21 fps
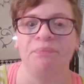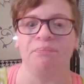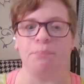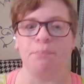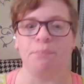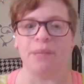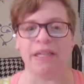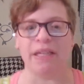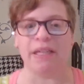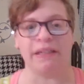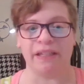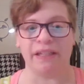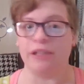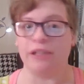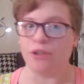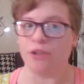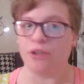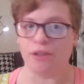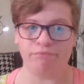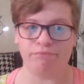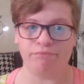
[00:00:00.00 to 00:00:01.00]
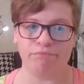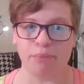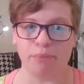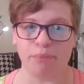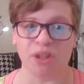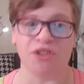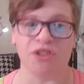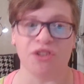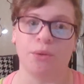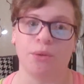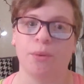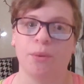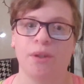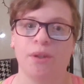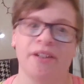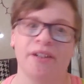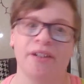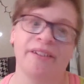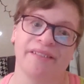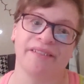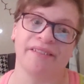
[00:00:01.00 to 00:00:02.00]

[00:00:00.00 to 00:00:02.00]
be a good booktuber.